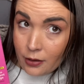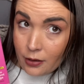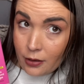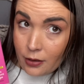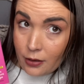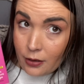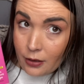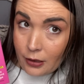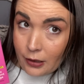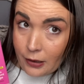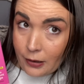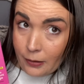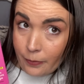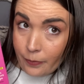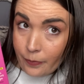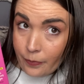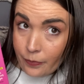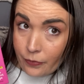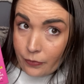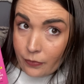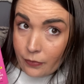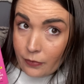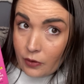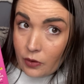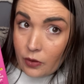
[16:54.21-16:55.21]
um
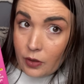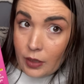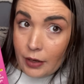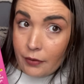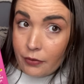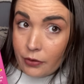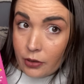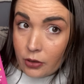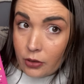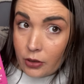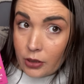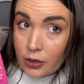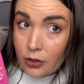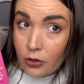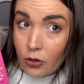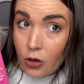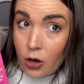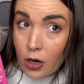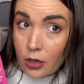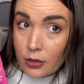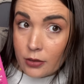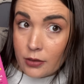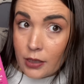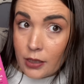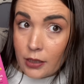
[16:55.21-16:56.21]
definitely
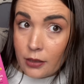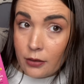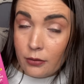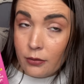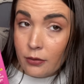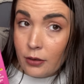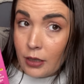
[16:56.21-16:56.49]
glossy